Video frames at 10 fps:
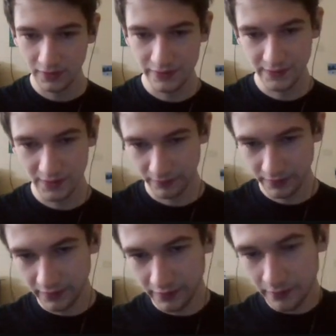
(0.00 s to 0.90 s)
Let's start
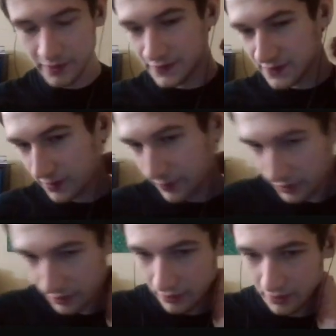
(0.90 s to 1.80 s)
with the 3s down
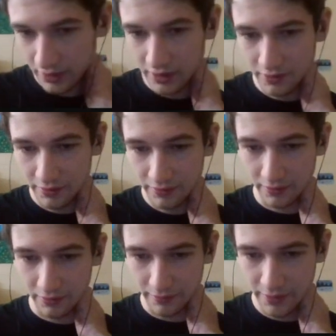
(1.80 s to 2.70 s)
here.
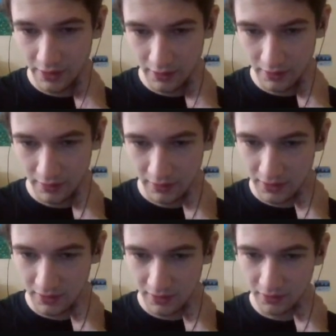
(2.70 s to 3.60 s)
3
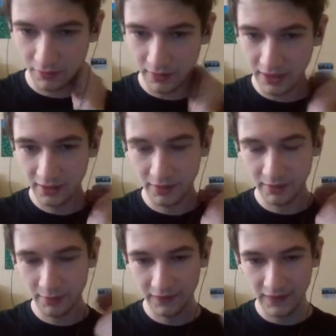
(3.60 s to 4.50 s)
cannot go any
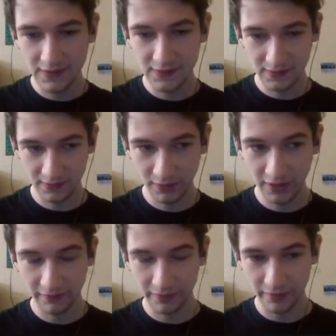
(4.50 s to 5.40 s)
way but this, and
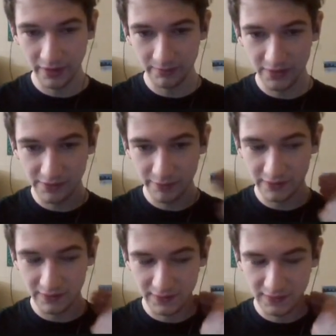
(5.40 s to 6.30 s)
we have 3 empty
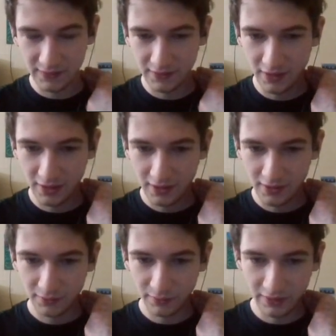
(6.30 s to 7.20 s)
spaces.
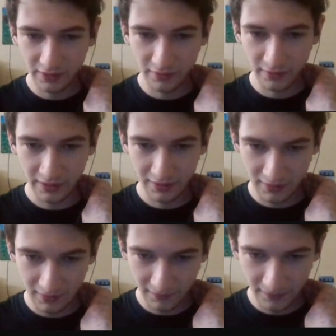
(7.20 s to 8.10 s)
So we can go
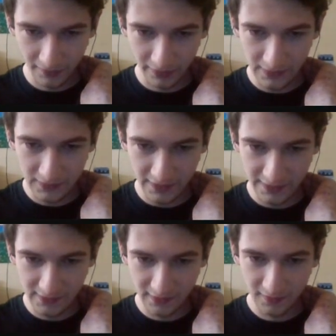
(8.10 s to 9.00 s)
ahead and fill these
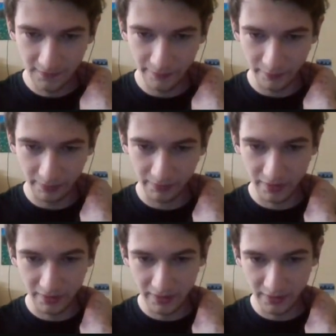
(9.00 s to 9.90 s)
guys in.
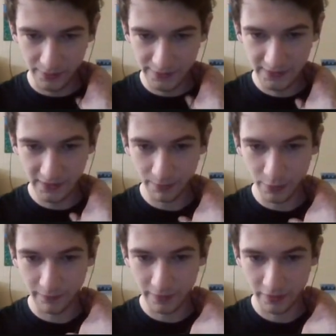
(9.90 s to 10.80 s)
Remember, they will skip
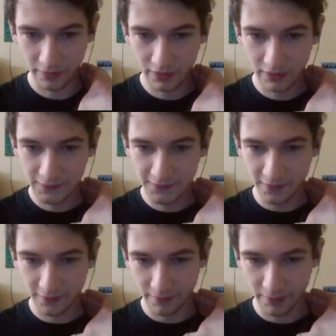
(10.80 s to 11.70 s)
over
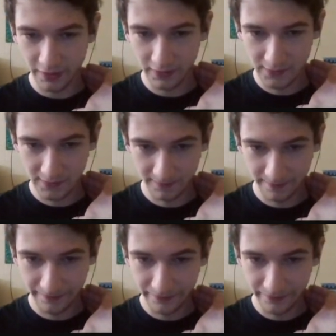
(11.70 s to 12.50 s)
starter blocks.